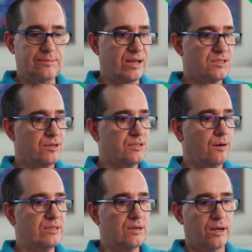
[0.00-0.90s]
make sure it's
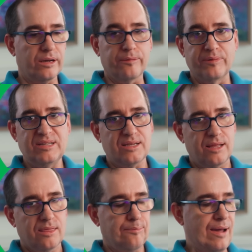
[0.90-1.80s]
always on and
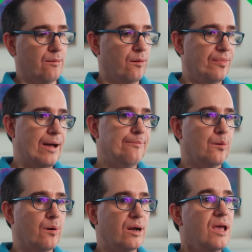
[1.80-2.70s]
reset power on that
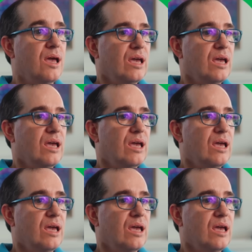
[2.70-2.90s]
port